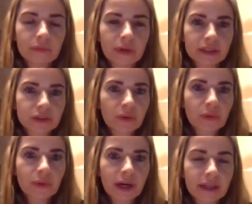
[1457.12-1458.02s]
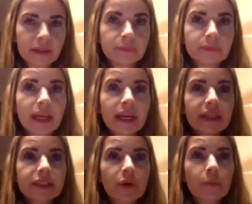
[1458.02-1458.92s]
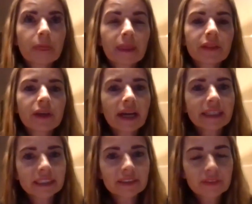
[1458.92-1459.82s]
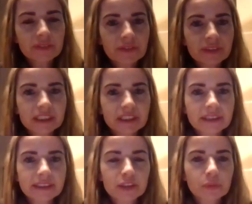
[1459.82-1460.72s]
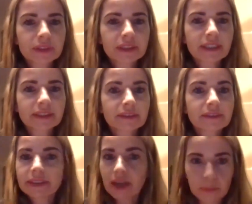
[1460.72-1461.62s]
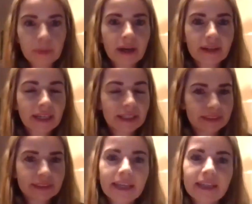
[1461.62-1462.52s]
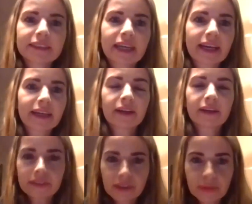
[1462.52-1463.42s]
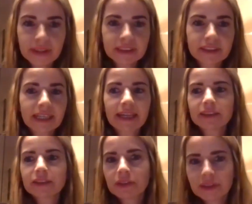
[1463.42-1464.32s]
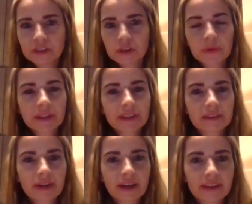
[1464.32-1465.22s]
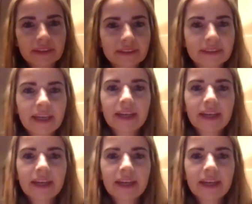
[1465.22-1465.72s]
at all. And so the idea of the recharge days was just to unplug and just take a day, no questions asked. You don't have to book in advance.